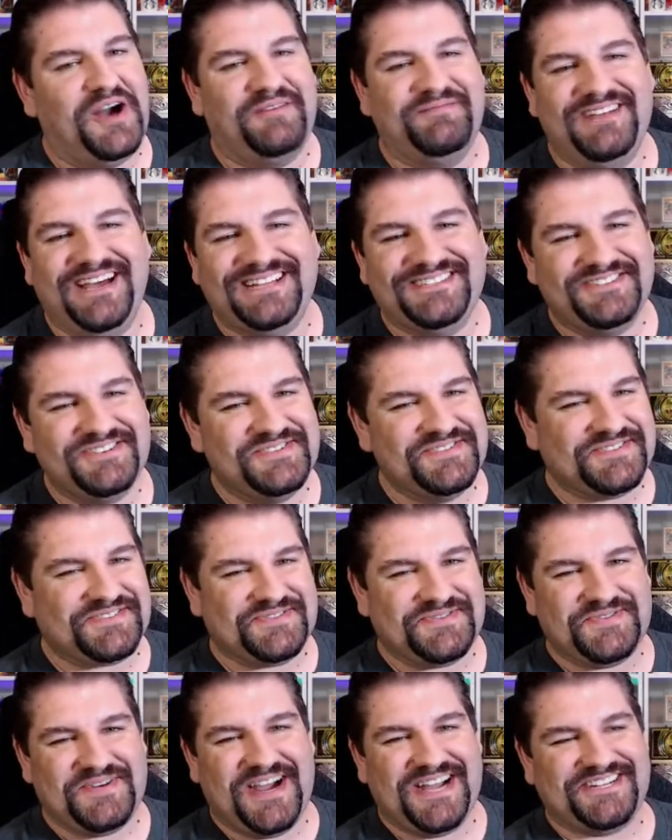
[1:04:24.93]
I'm not doing
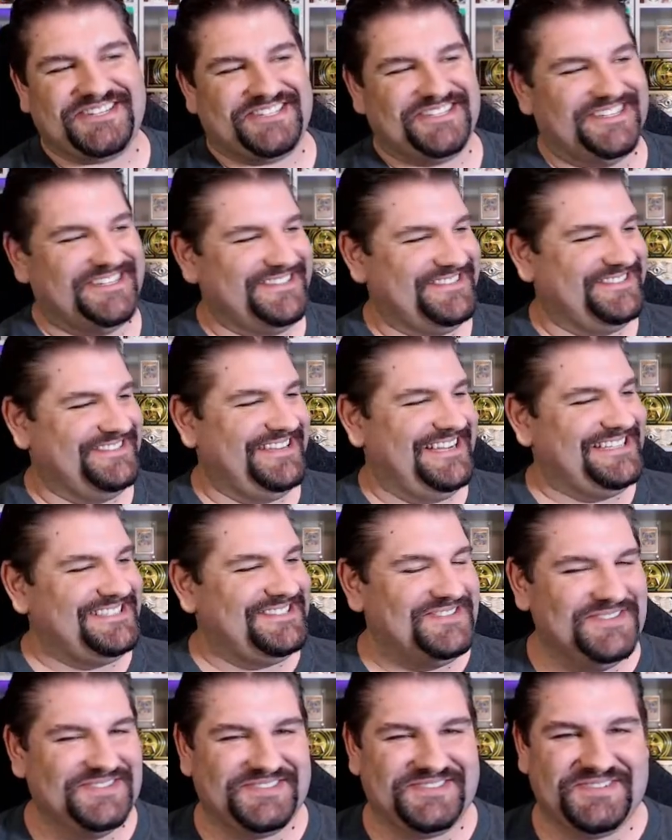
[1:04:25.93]
sriracha. Not
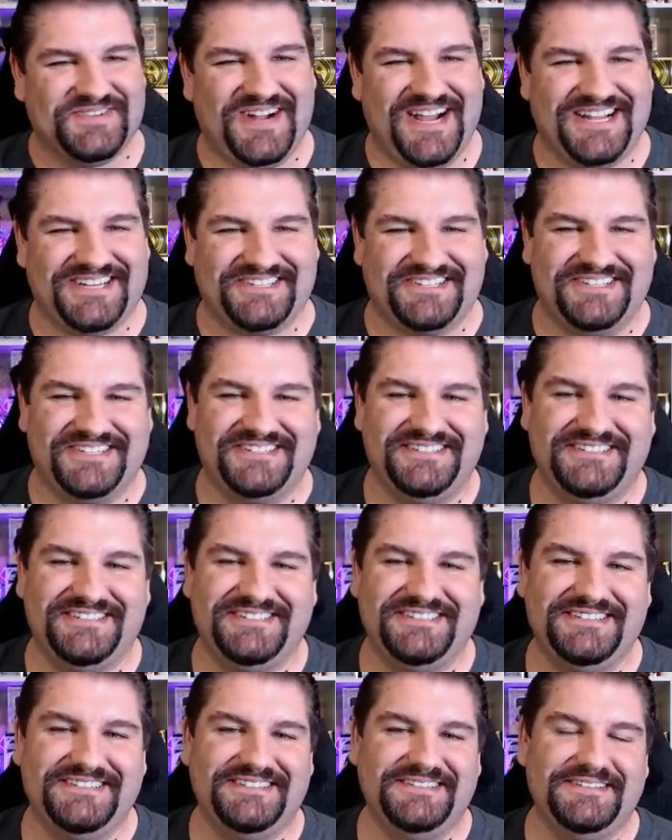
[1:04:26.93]
doing sriracha.
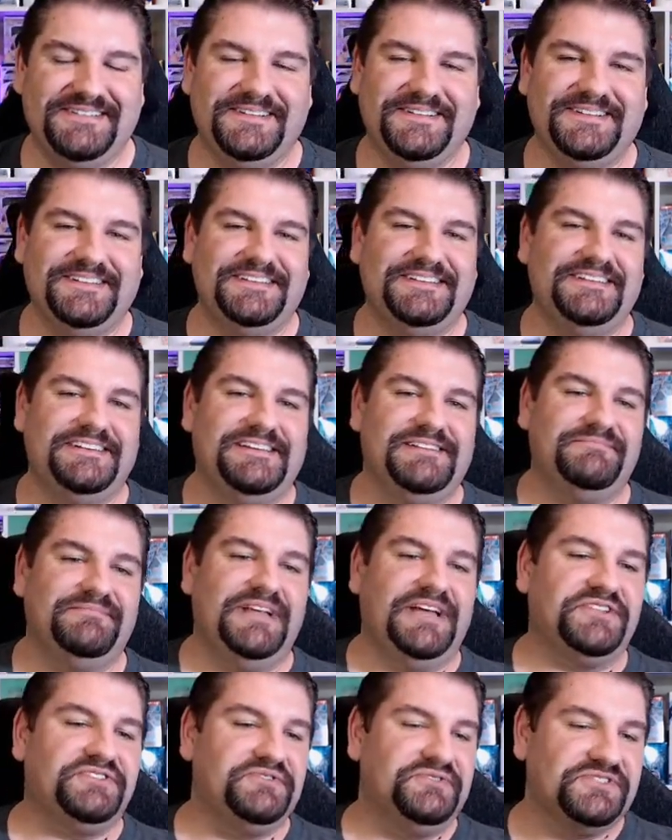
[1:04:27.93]

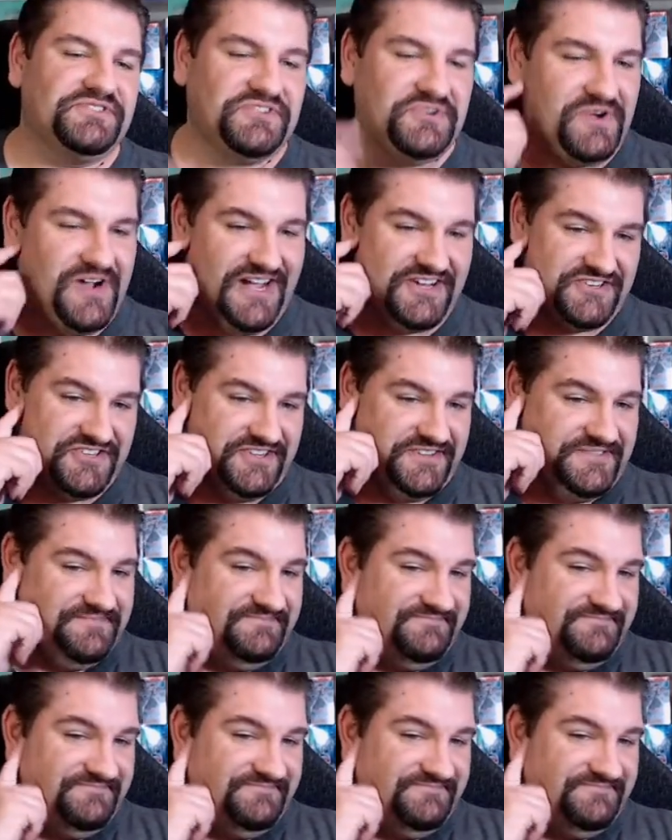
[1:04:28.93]
Not doing sriracha.